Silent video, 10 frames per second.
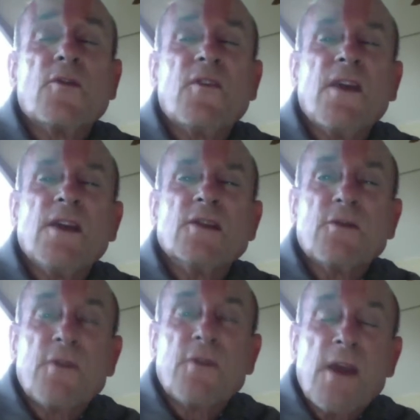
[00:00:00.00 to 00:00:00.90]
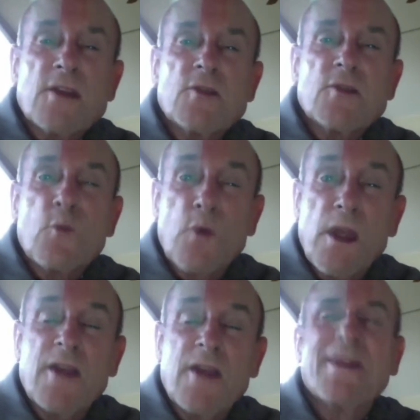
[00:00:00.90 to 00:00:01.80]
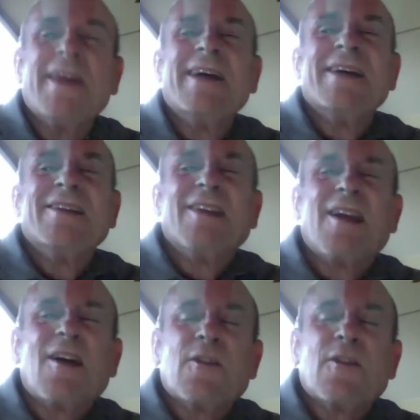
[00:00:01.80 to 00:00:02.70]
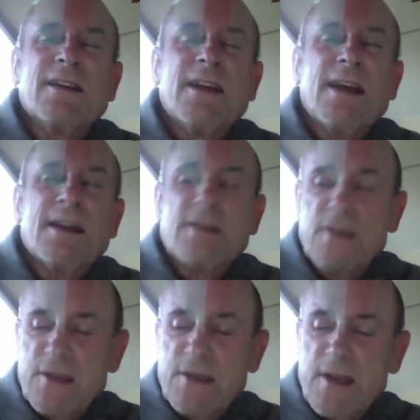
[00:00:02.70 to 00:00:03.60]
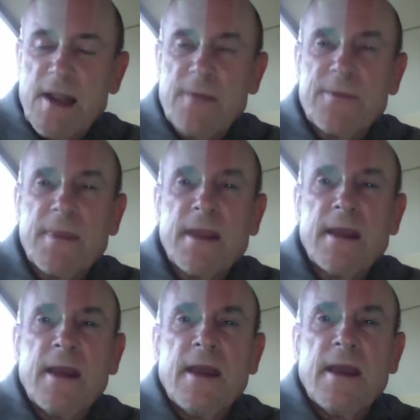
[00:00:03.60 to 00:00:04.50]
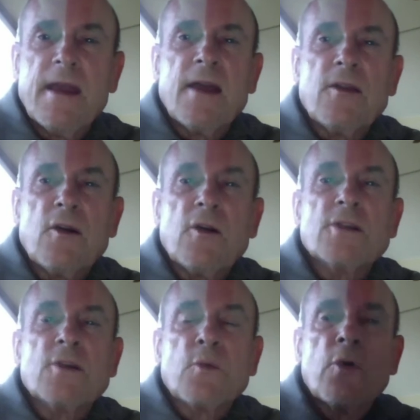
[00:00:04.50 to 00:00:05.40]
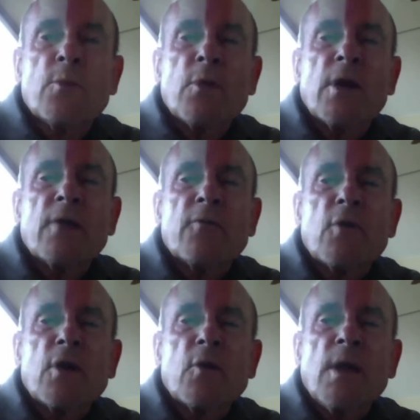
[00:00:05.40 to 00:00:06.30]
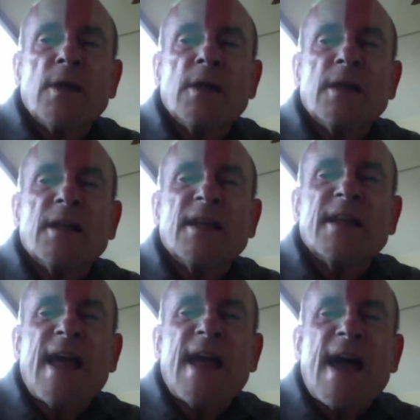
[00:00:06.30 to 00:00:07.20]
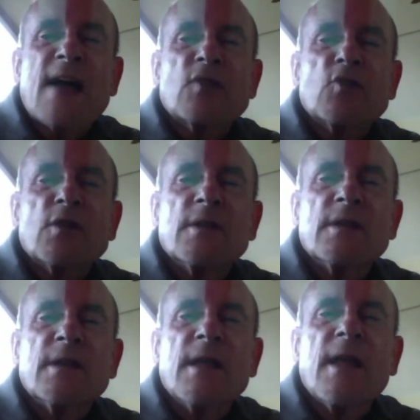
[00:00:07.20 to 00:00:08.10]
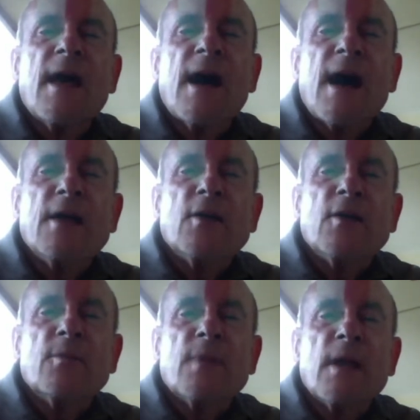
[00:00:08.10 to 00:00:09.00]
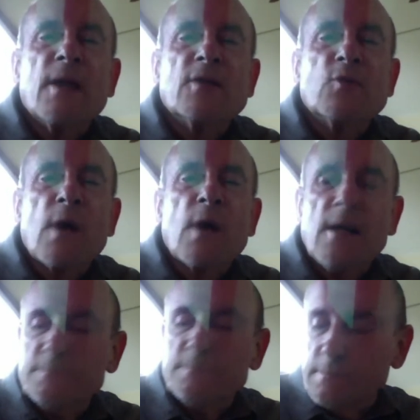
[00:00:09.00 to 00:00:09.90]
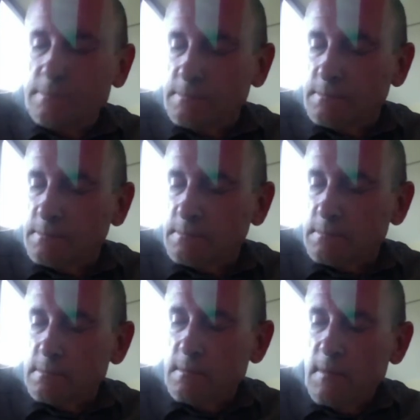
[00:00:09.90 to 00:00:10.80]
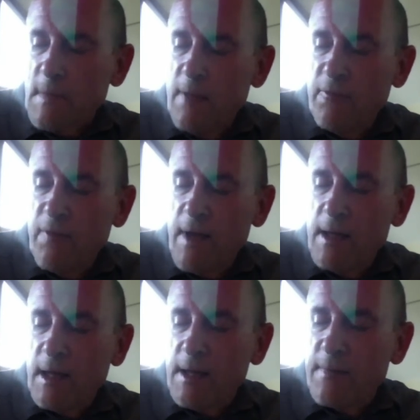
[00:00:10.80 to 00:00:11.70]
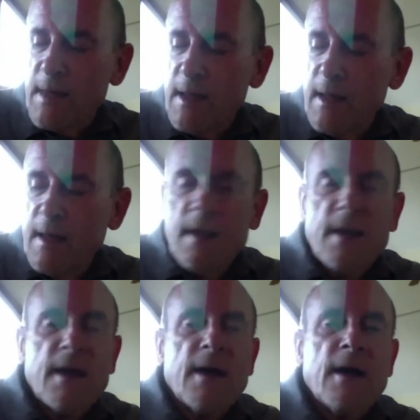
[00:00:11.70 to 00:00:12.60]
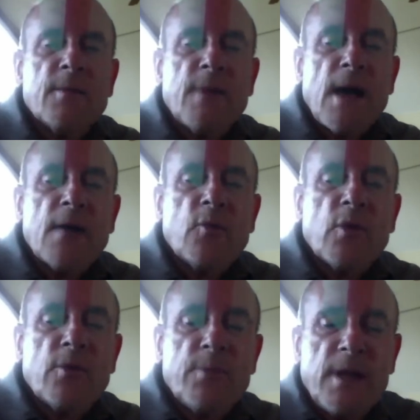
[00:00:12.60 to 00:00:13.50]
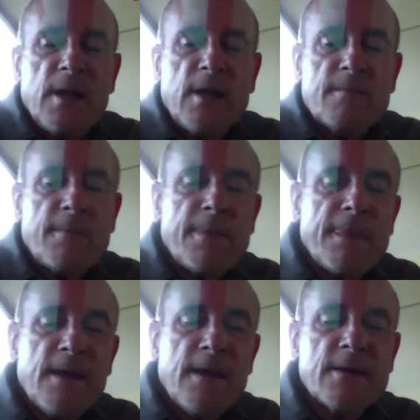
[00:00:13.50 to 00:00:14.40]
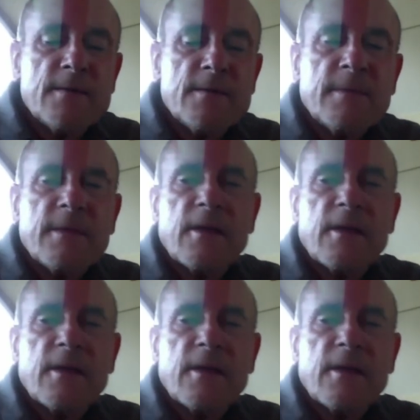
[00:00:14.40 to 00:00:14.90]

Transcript: face-to-face week together in Kansas City. And there is a rubric for creating an action item as well. And finally, I will be in the